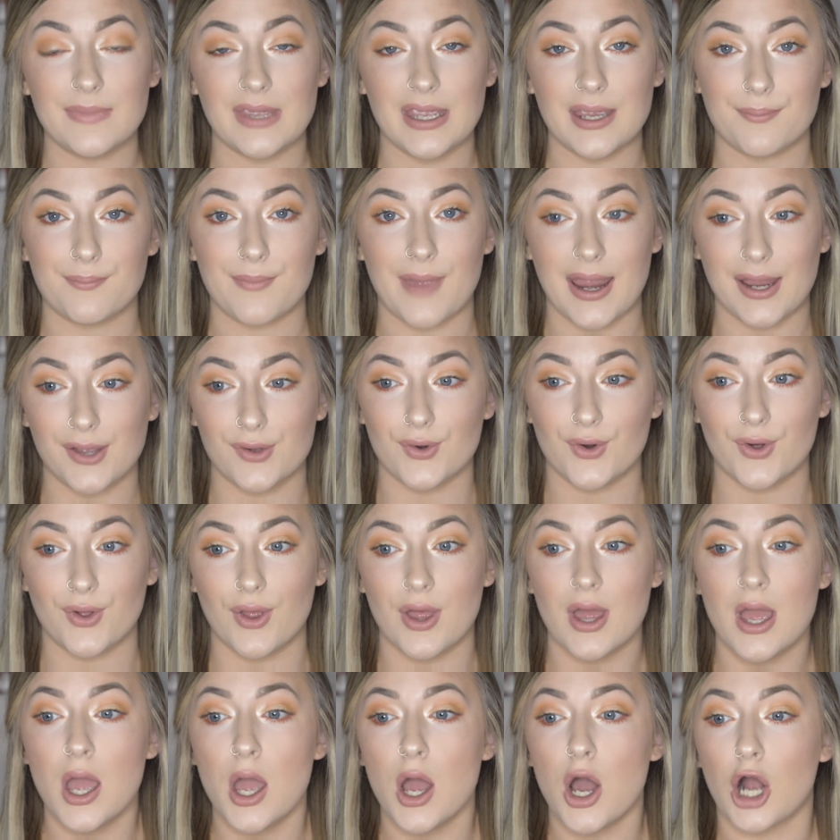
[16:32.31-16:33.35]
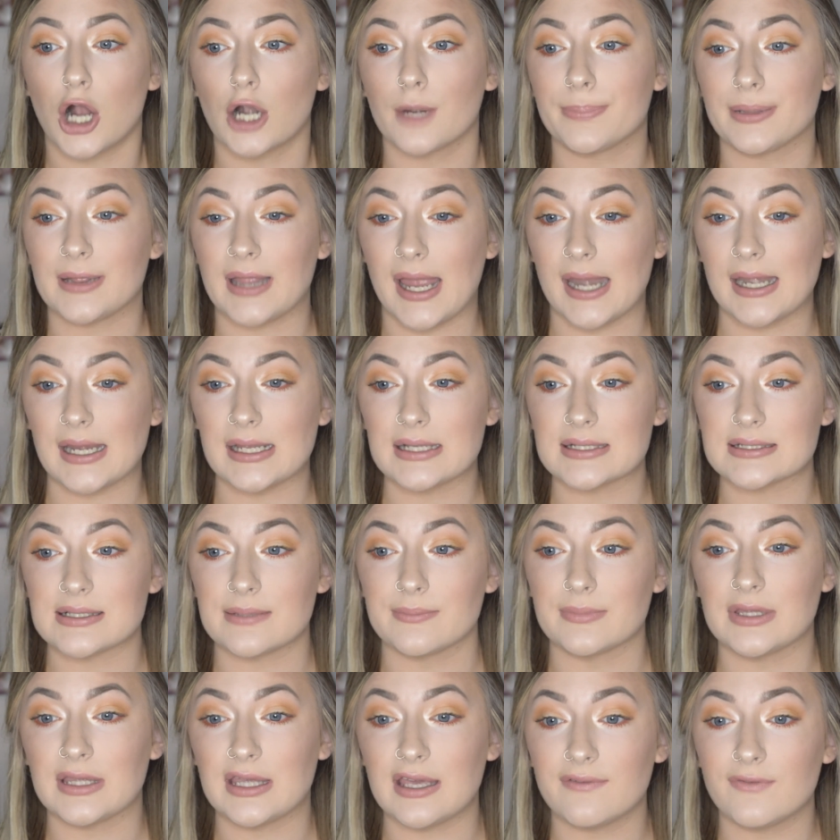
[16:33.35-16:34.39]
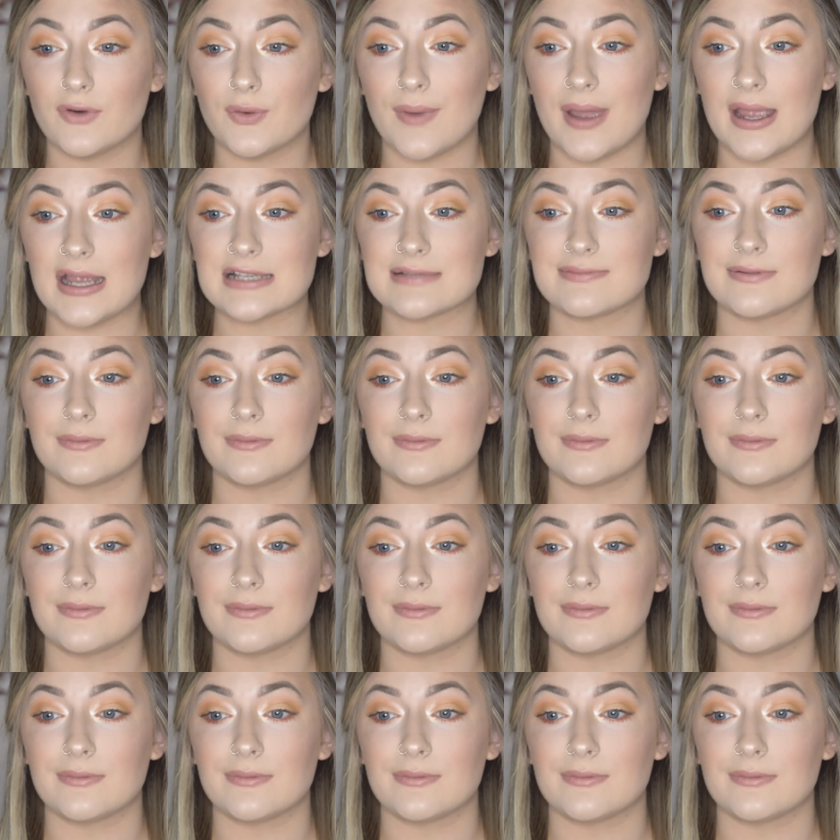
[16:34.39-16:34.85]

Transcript: Me and Michael are planning some giveaways,